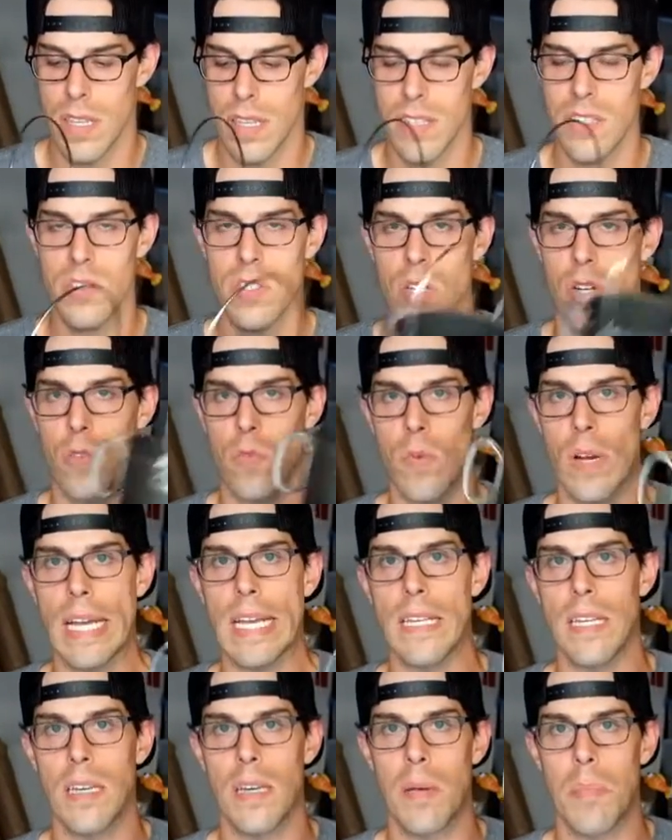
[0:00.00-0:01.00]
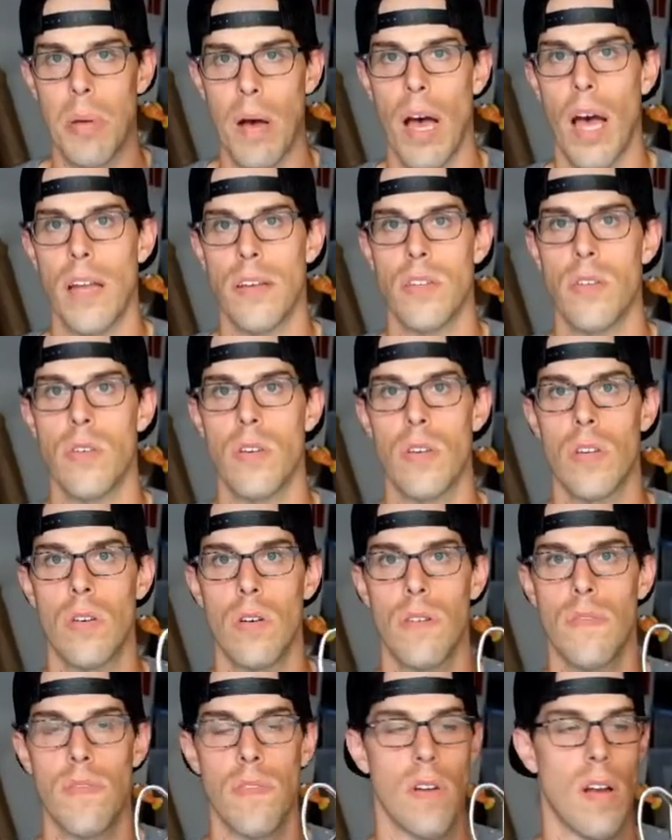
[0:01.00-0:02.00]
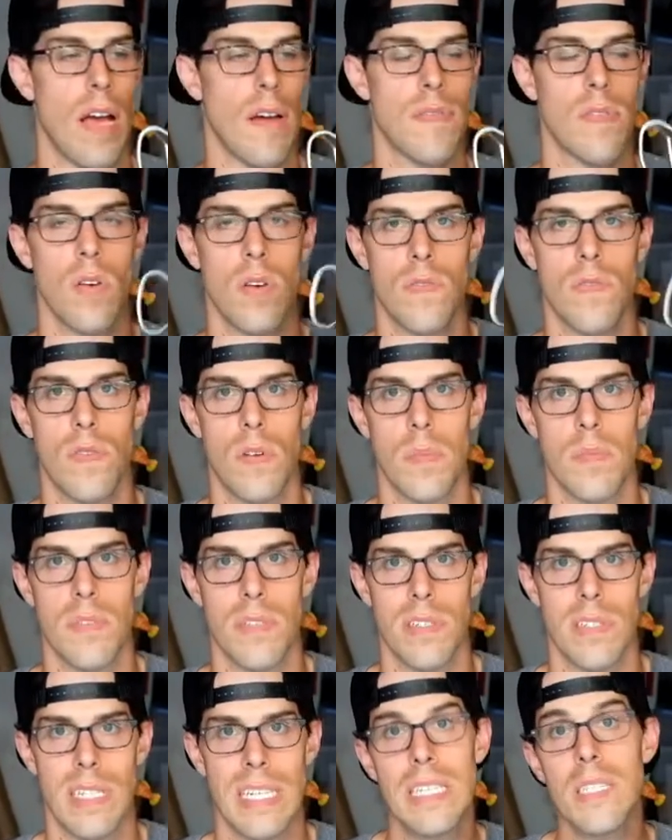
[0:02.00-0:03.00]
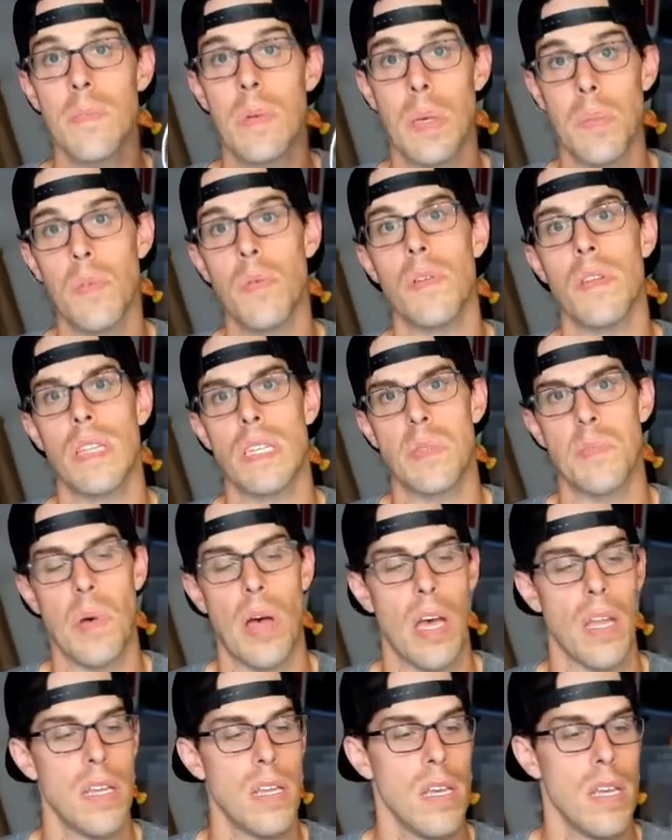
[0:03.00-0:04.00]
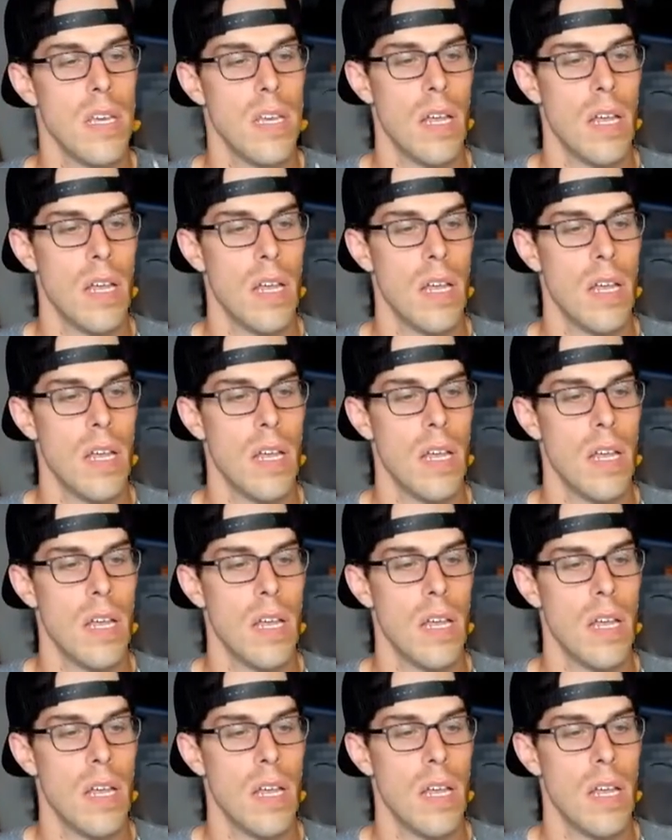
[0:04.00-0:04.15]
This is a great pot. I've cooked for up to 6 people in this pot.